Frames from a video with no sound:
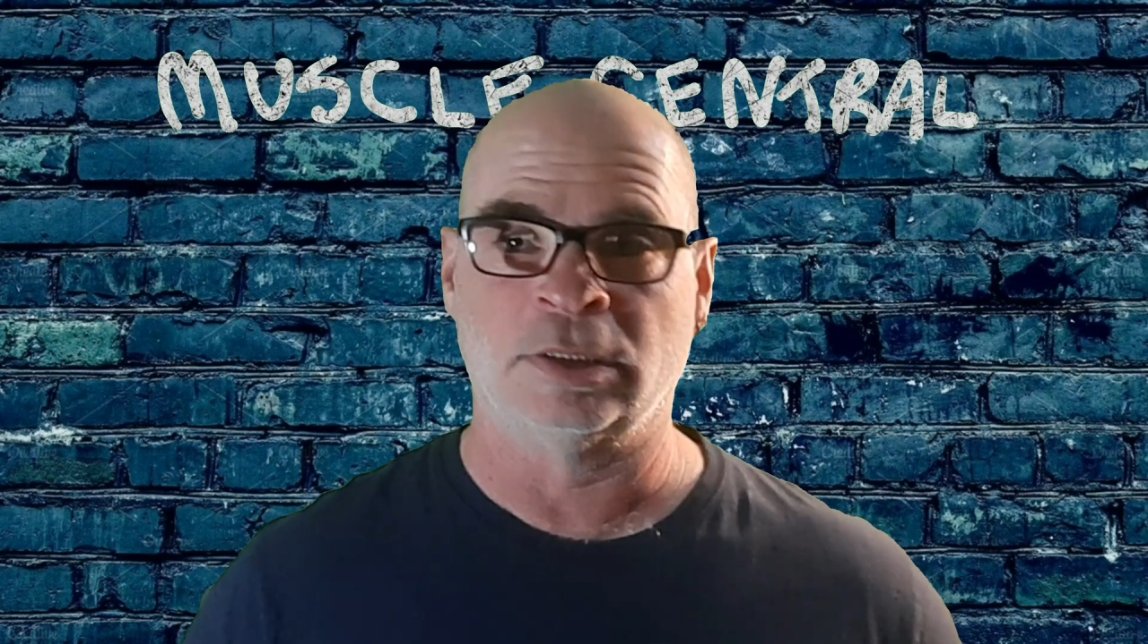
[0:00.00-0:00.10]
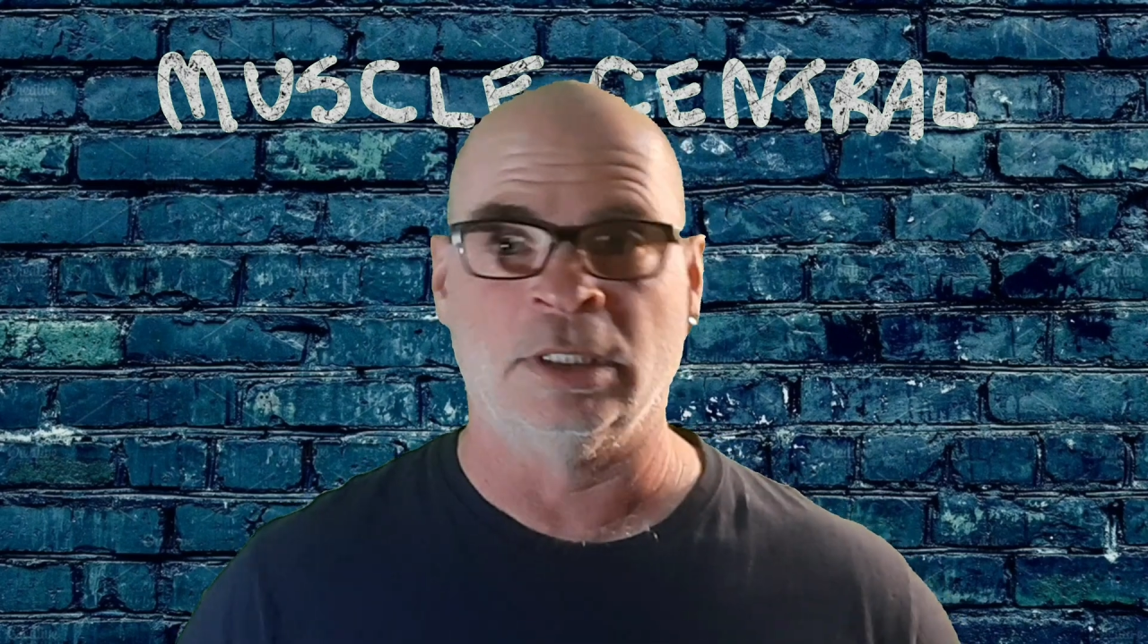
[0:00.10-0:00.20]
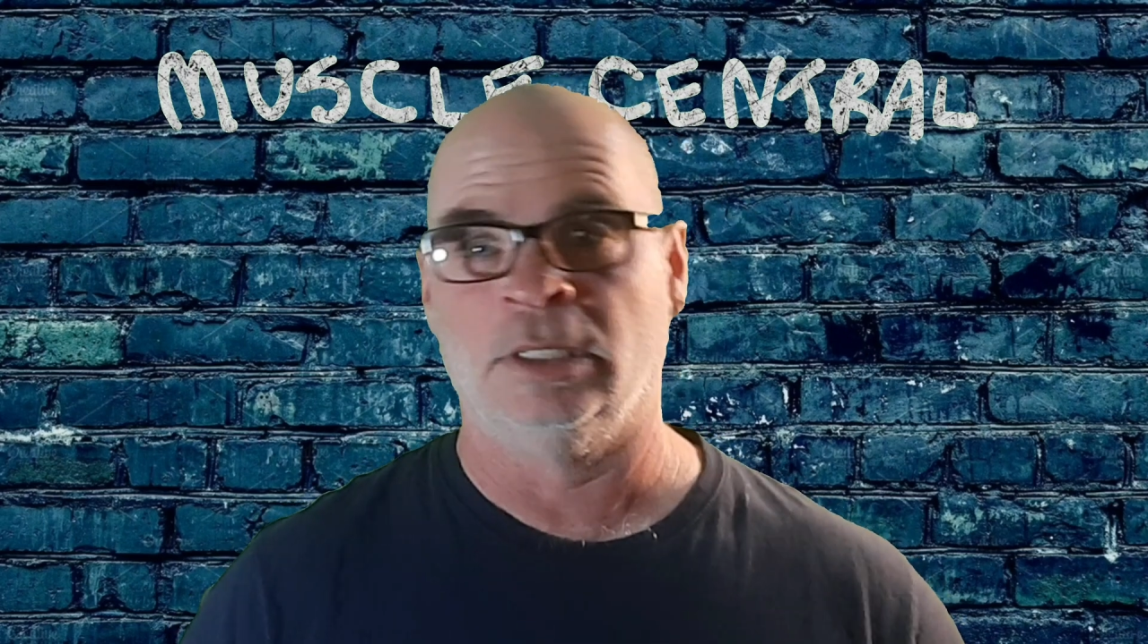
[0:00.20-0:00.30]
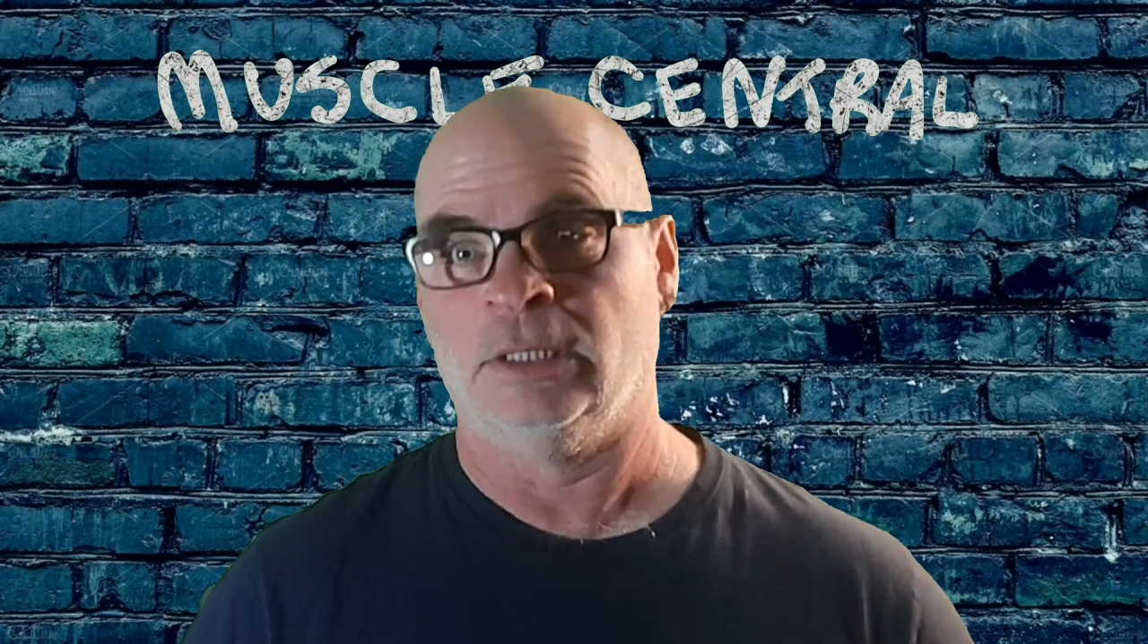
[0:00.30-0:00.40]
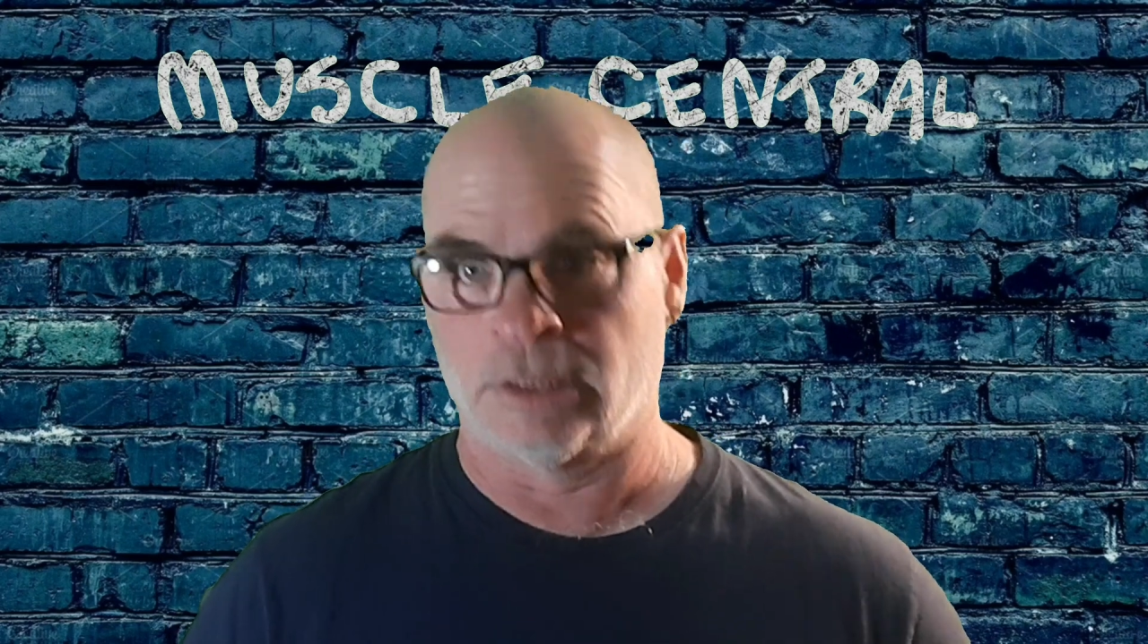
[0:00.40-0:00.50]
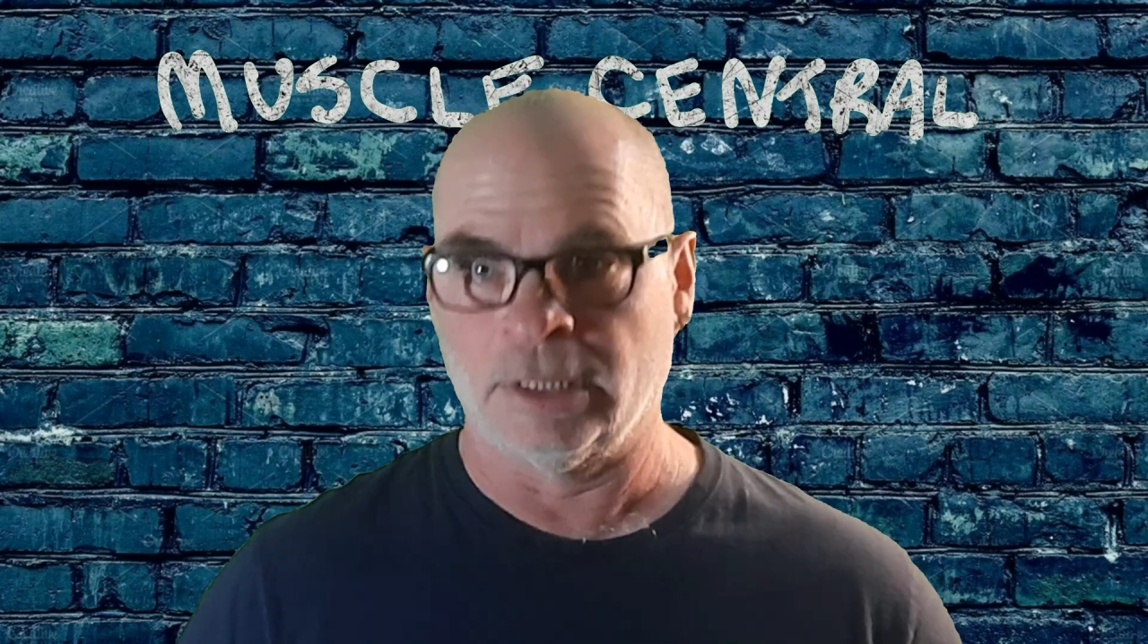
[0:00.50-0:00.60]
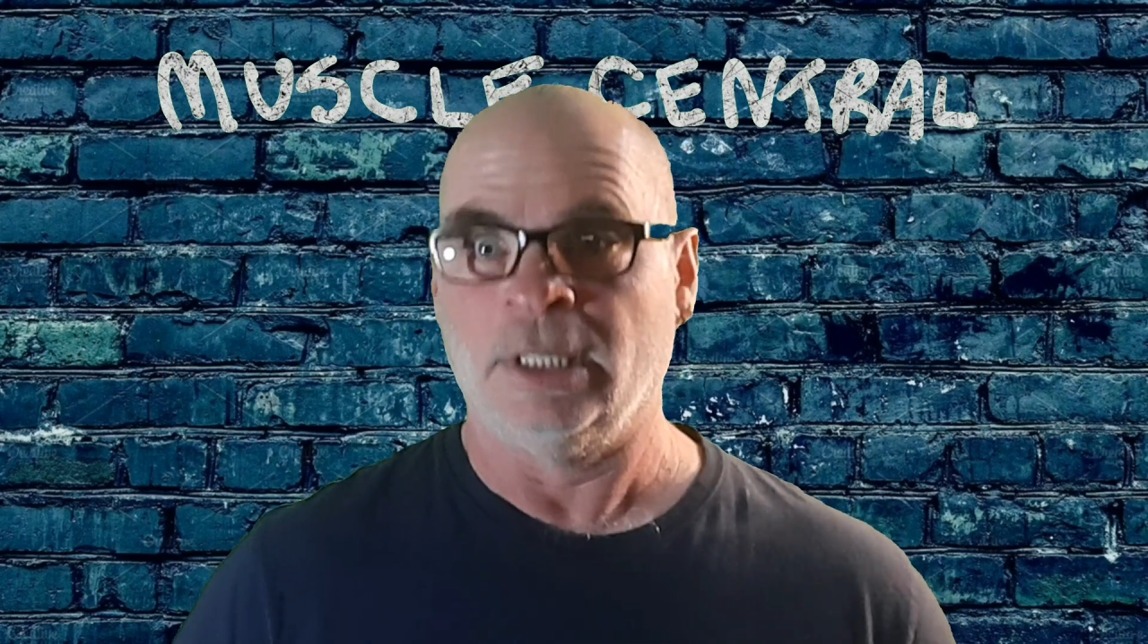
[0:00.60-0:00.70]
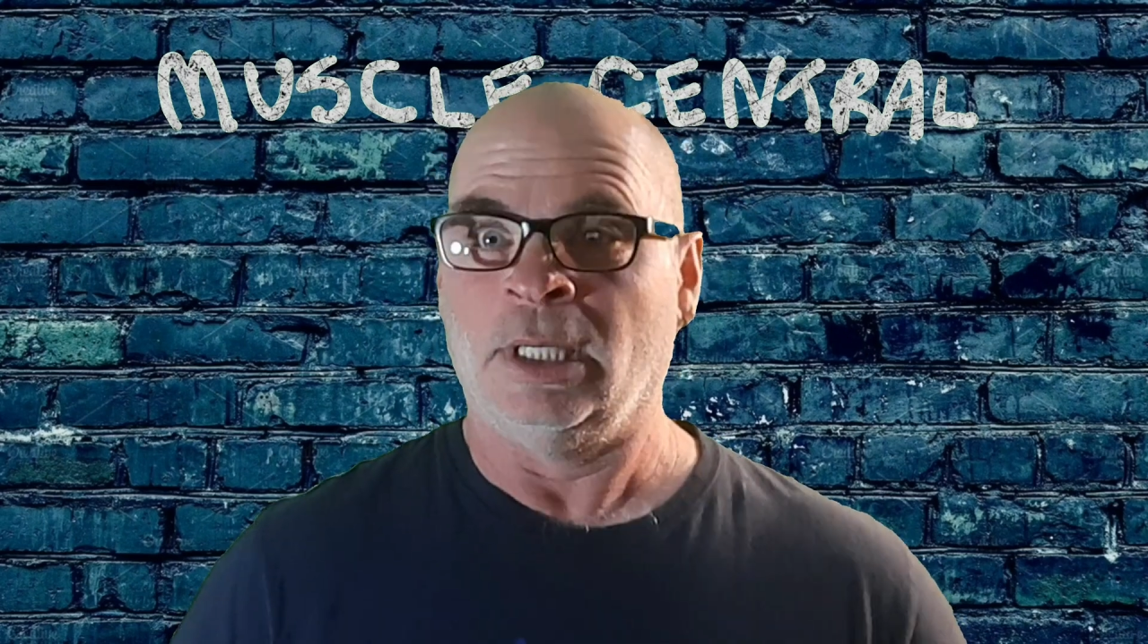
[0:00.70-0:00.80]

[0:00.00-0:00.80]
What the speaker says: He's